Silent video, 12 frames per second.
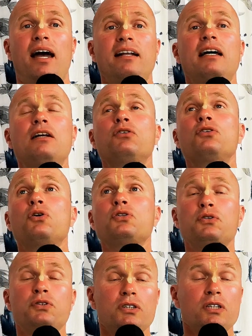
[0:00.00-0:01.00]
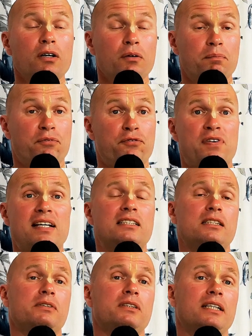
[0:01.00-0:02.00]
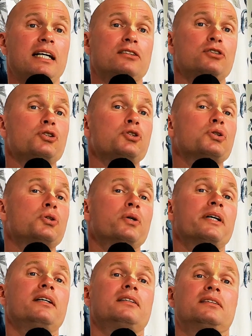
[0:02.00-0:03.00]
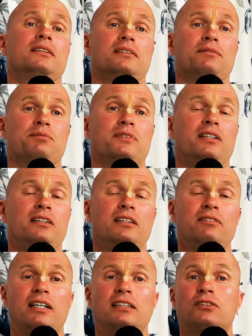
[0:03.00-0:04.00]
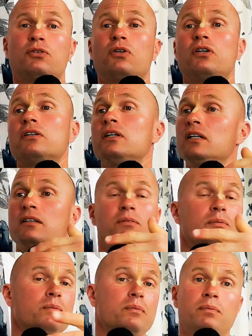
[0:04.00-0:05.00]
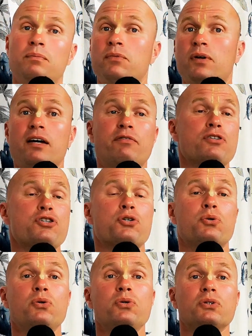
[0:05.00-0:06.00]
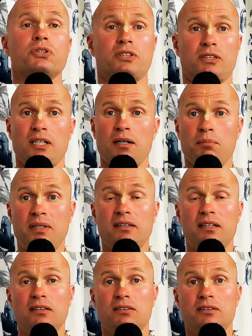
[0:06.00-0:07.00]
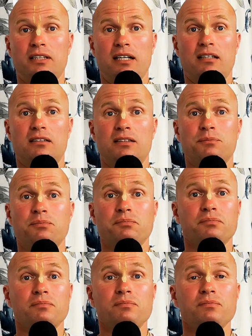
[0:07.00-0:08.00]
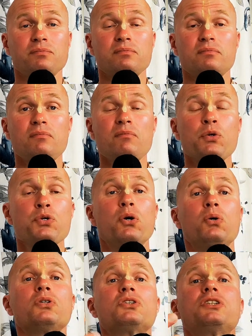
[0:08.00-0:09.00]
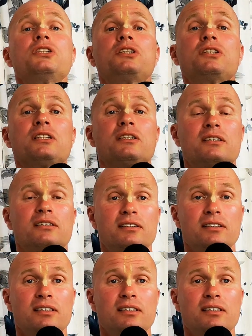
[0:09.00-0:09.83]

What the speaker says: And then on those festival days and those cookings, events or whatever chores been done together. Your older sister